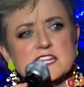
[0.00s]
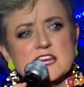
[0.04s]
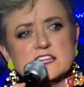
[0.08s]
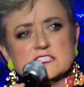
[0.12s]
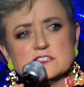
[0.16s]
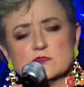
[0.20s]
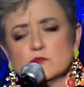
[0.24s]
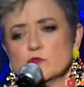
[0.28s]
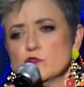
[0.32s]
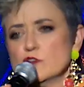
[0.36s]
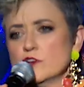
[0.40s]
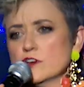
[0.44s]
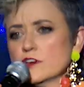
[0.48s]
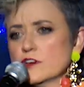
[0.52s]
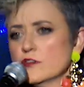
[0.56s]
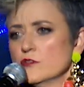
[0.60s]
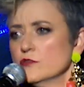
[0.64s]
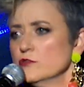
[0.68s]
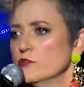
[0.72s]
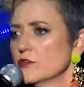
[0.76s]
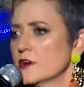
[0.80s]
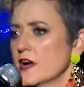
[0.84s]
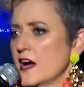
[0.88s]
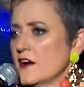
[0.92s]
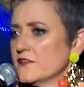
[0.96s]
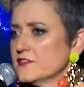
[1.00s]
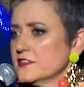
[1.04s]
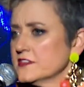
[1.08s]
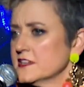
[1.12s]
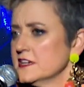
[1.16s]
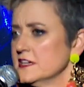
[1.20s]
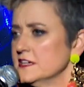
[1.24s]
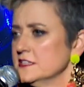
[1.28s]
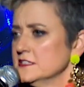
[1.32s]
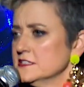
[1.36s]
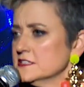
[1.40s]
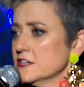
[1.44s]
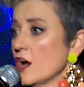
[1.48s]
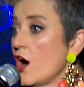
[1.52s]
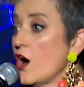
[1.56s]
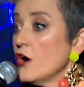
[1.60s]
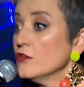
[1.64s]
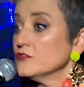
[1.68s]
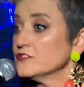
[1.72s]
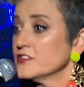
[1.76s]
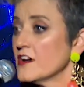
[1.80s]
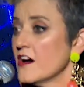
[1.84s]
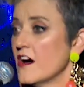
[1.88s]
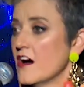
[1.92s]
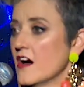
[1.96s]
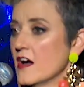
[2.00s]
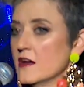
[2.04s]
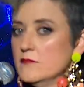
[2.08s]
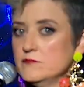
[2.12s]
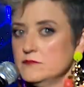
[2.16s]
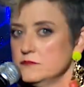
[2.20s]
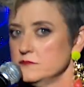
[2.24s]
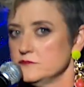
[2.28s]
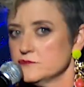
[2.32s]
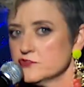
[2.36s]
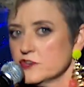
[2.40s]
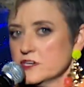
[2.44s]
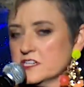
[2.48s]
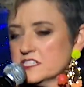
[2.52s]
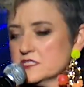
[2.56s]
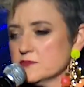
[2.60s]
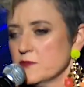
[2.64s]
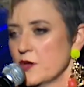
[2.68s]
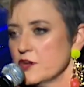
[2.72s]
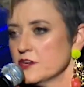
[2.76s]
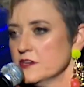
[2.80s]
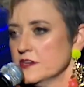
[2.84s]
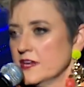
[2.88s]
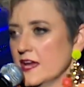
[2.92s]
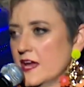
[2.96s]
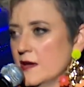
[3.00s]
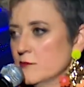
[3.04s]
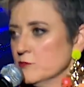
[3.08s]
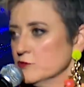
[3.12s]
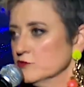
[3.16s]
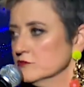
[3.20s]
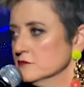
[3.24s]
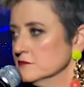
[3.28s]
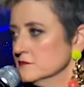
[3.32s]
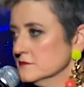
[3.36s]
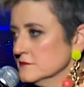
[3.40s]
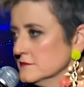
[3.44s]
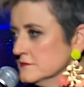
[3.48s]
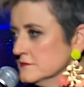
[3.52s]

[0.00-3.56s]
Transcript: had to work or look after kids. Whole time, drink, smoke and gamble.